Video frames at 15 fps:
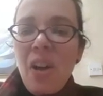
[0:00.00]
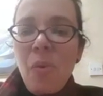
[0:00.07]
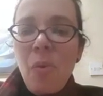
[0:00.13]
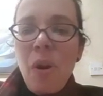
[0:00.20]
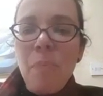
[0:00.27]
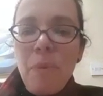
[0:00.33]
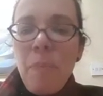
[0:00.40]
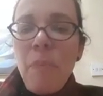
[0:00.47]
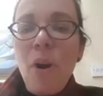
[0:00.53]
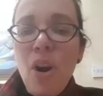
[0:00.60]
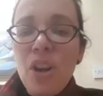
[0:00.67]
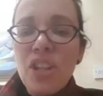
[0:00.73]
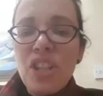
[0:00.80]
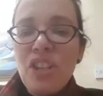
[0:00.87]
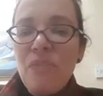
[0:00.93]
What
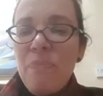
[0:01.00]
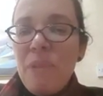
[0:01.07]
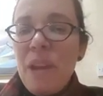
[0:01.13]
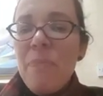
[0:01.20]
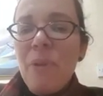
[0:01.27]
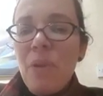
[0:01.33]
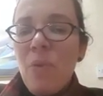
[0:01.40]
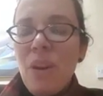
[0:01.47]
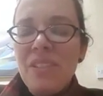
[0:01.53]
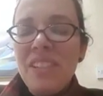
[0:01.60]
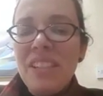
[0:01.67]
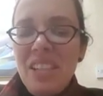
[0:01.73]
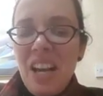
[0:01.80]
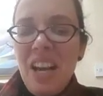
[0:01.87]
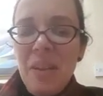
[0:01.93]
proportion of people
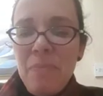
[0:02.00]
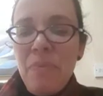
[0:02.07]
wanted hard